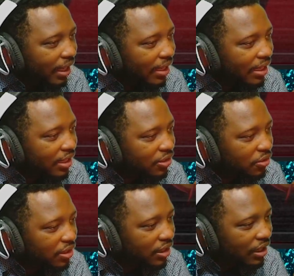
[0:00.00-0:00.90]
And then as soon
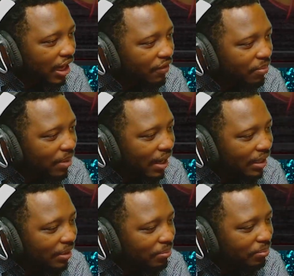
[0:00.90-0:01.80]
as she gave him back
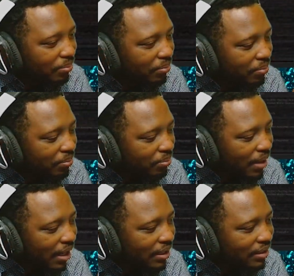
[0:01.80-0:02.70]

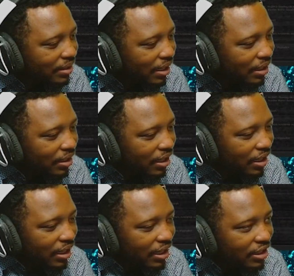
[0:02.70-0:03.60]
back his dick,
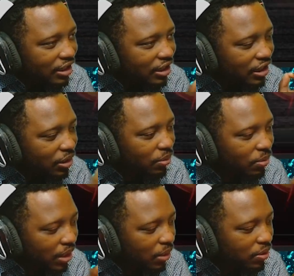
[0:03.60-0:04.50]
she
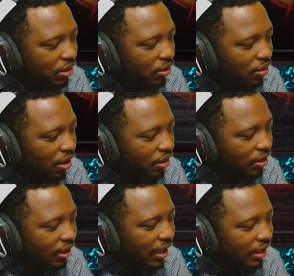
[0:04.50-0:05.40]
he was no
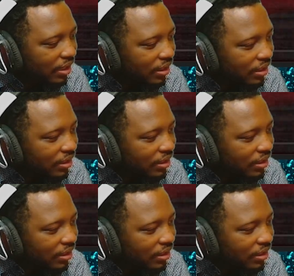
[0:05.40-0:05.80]
longer like